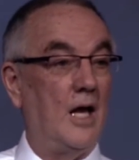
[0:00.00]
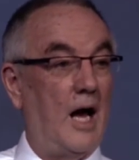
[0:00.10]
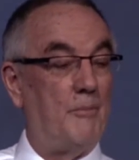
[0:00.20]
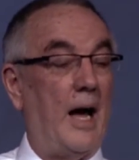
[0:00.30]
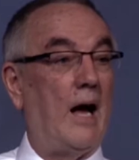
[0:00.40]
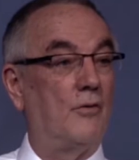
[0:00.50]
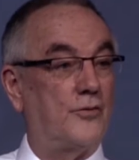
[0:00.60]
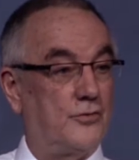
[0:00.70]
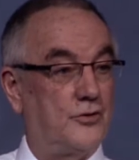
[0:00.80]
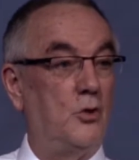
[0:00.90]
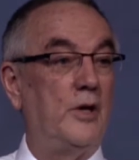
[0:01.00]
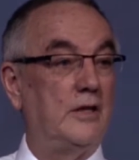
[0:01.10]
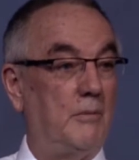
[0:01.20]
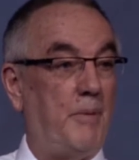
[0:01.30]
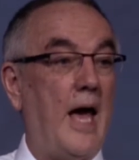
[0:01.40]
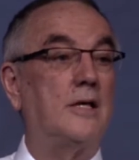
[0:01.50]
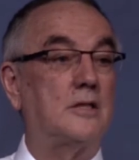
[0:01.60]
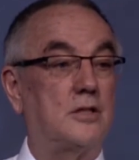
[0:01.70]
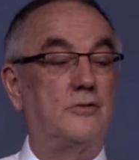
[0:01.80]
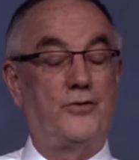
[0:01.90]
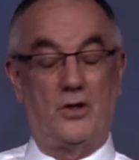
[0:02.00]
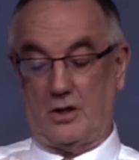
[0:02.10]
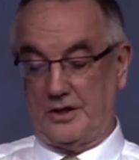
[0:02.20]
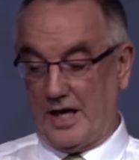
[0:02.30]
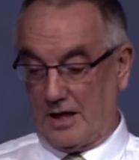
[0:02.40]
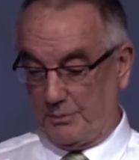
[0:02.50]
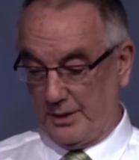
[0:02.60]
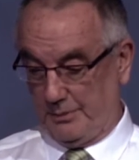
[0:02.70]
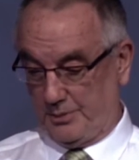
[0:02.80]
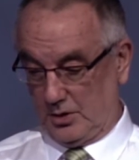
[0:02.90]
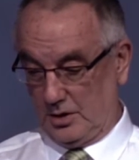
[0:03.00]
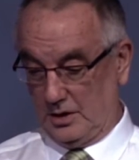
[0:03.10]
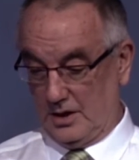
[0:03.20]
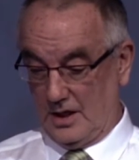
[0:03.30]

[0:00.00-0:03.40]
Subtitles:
about doing the best for young people,